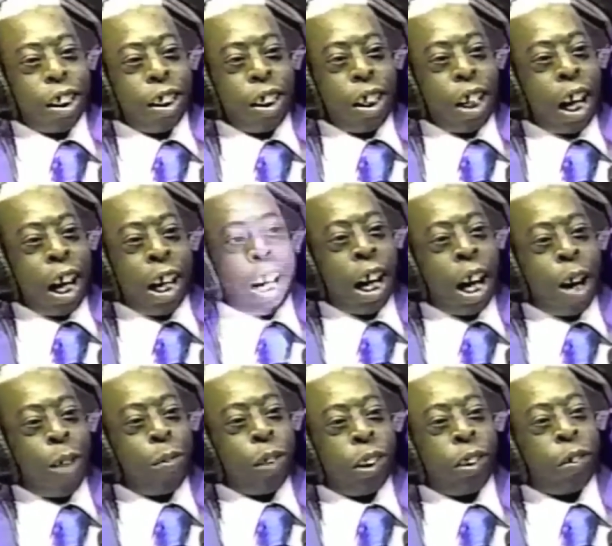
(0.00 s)
I
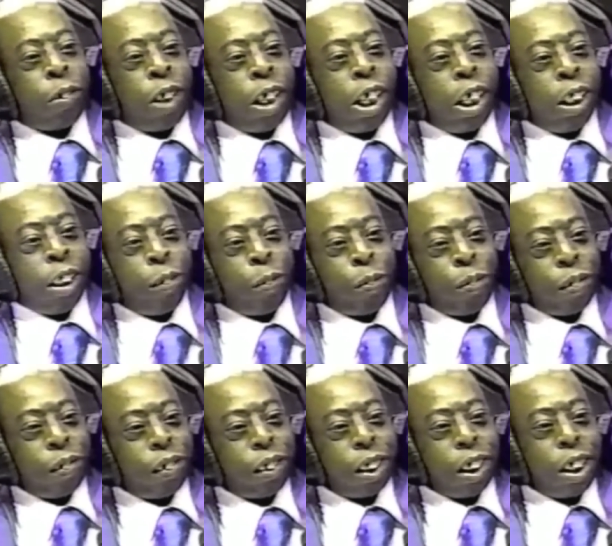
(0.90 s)
have a dream. I have a
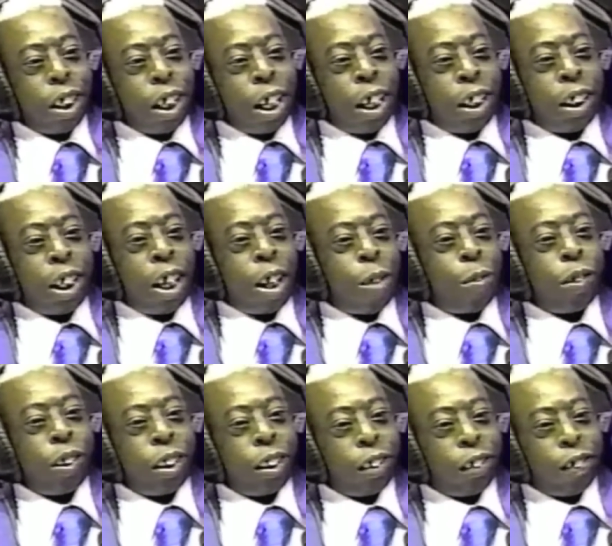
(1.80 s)
dream. I love
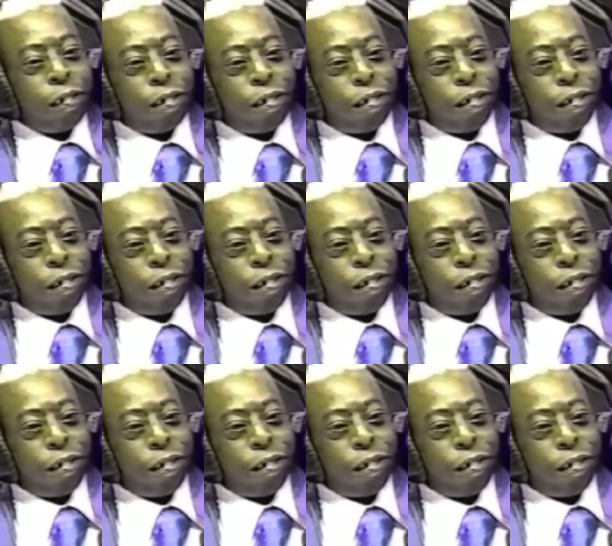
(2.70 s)
it.